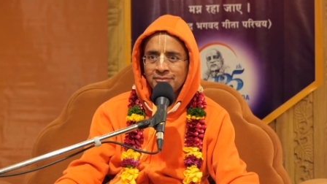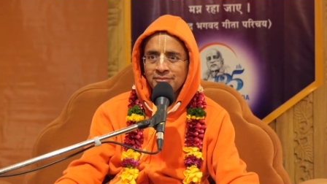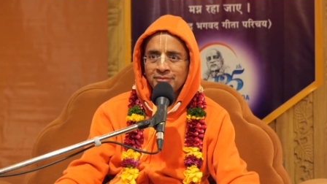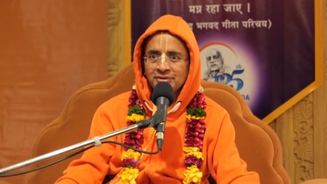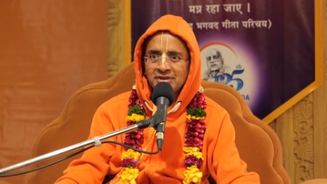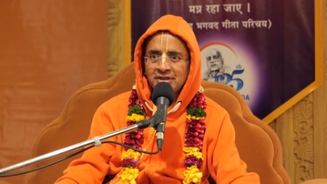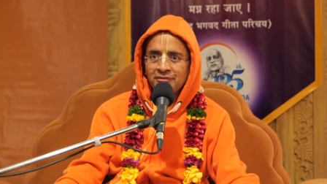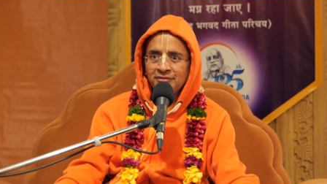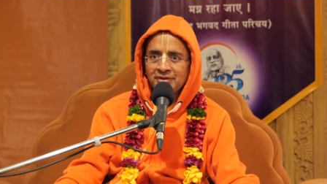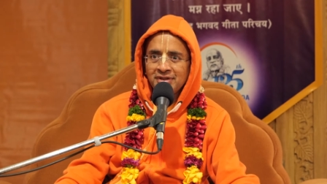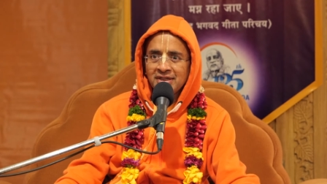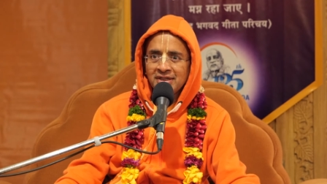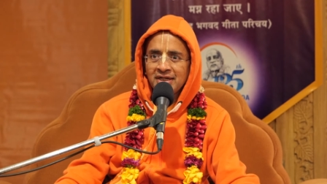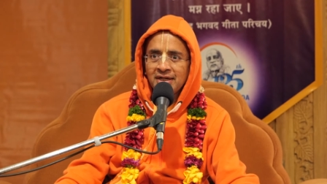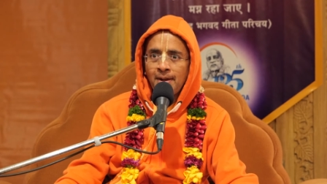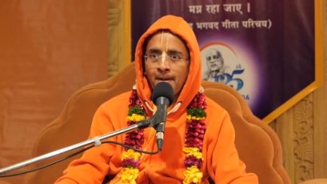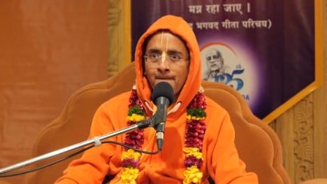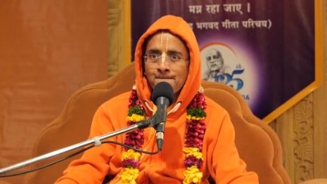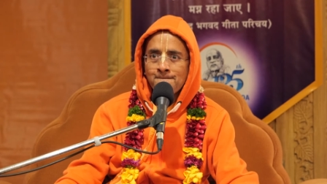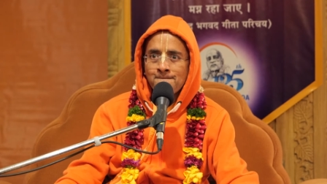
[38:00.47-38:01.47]

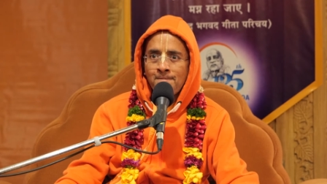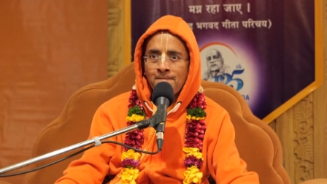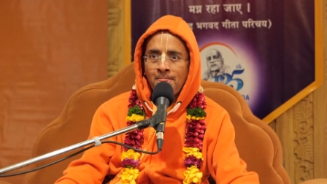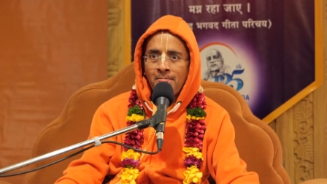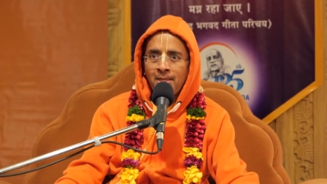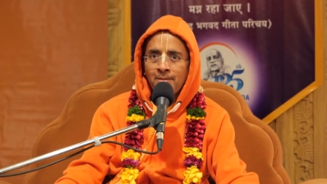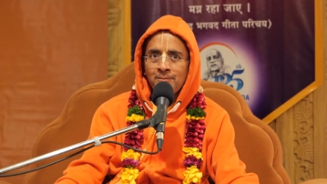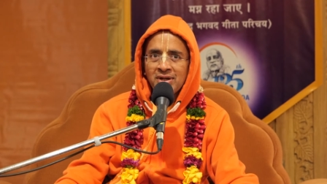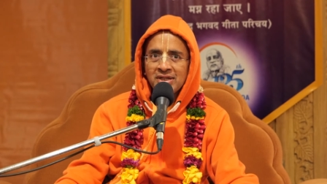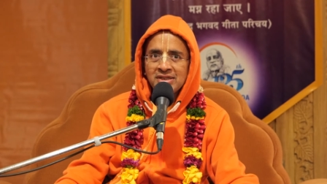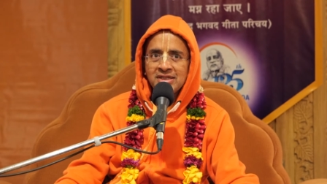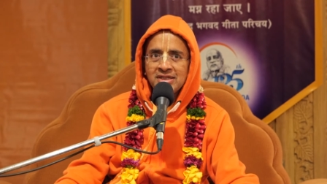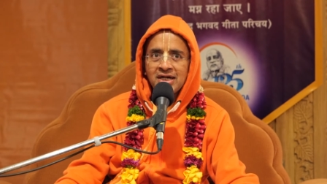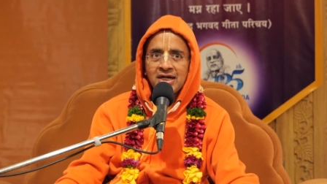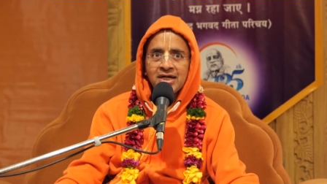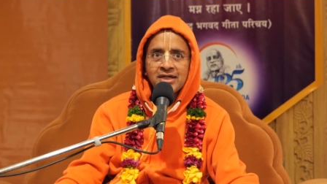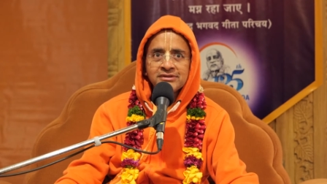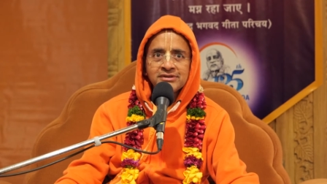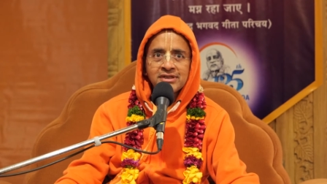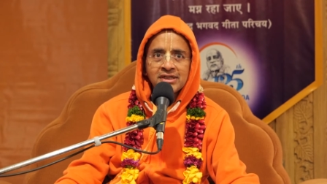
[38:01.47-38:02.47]
Sumitravinda,
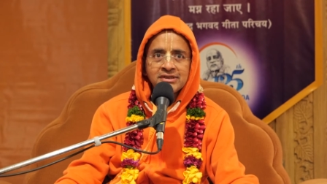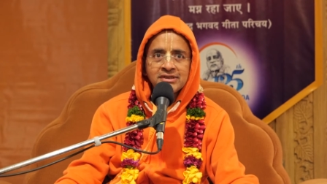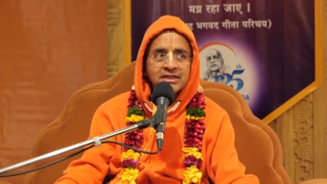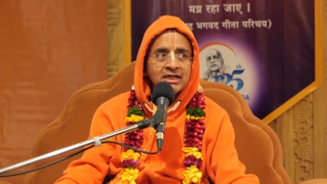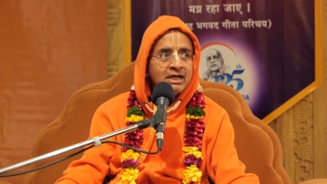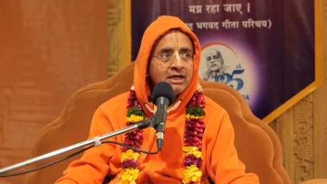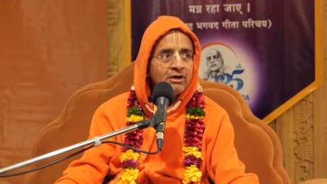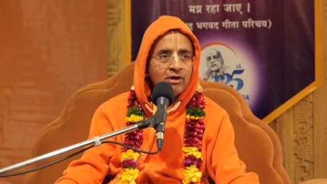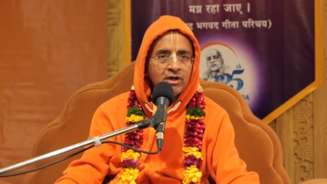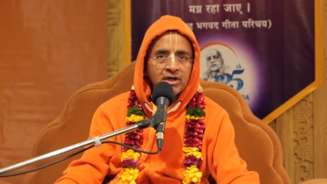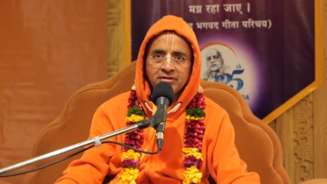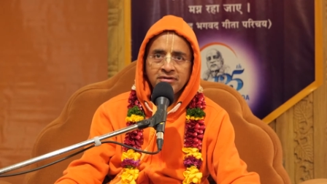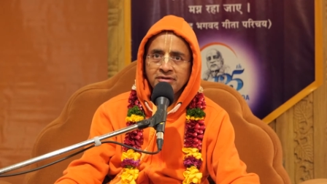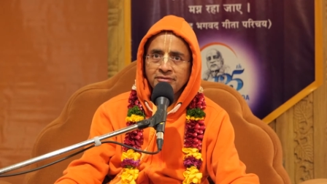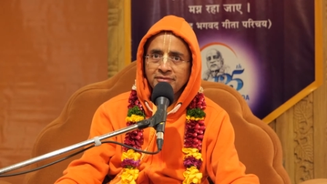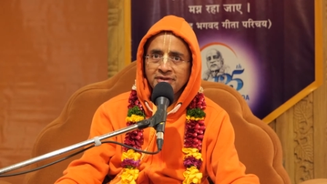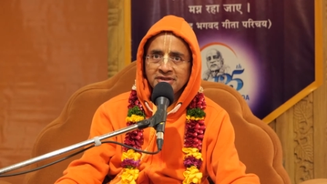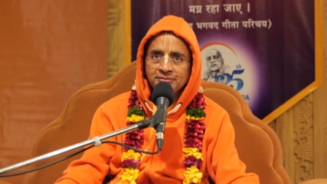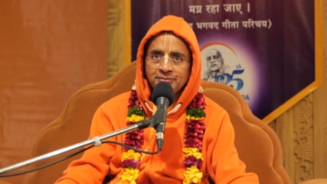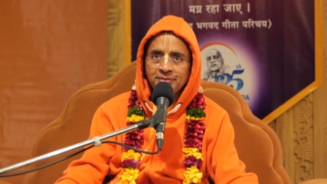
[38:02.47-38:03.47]
Bhadra, Satya, all of
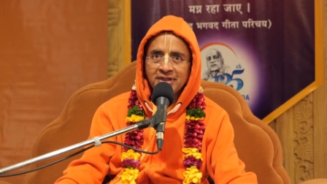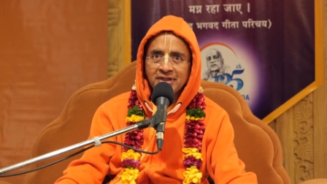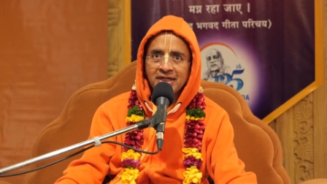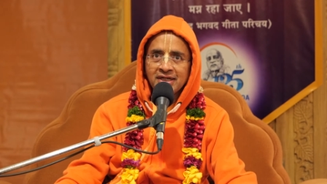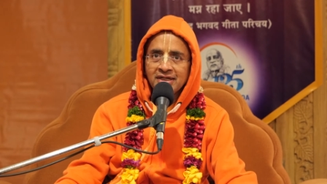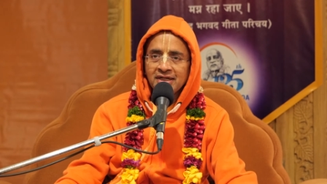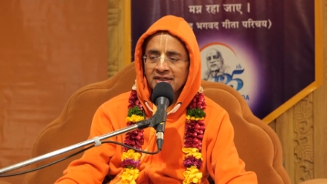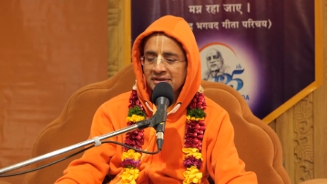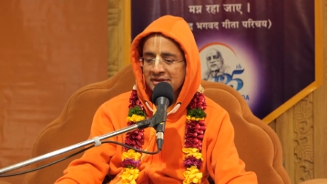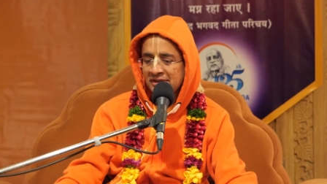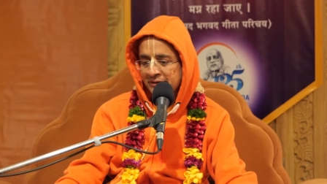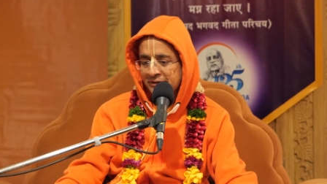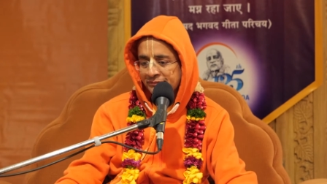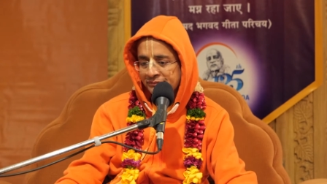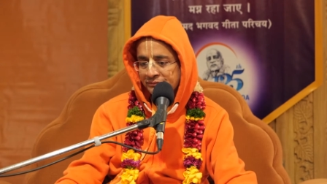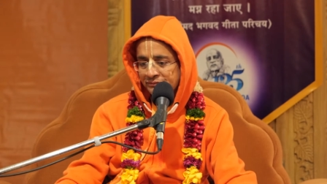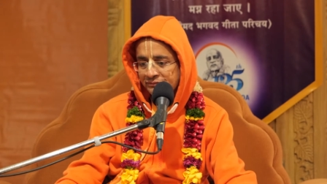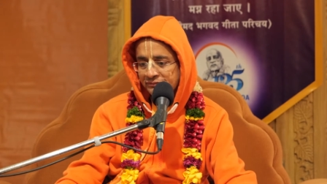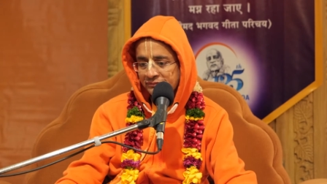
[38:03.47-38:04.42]
them are speaking like that.